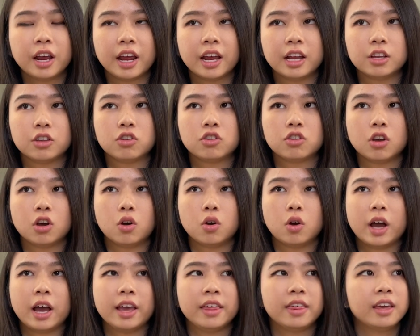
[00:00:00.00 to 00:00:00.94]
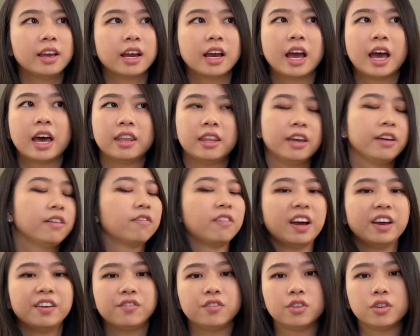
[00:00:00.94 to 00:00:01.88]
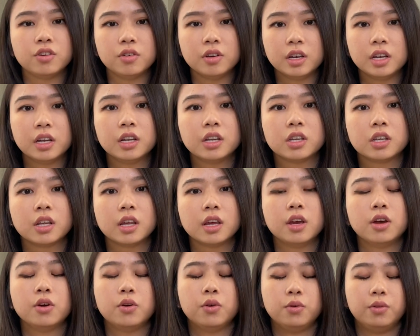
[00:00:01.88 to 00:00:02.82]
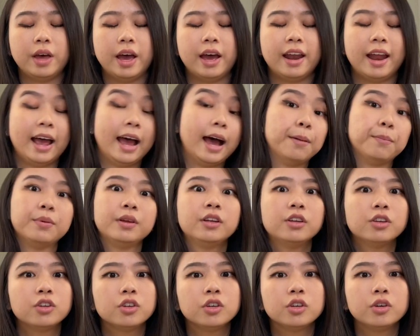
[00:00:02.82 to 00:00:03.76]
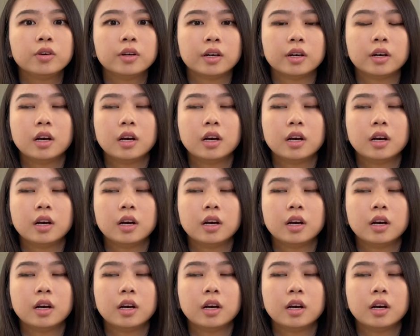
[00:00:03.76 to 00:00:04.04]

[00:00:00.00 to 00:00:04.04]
And so I think I had like 5 students who that happened to.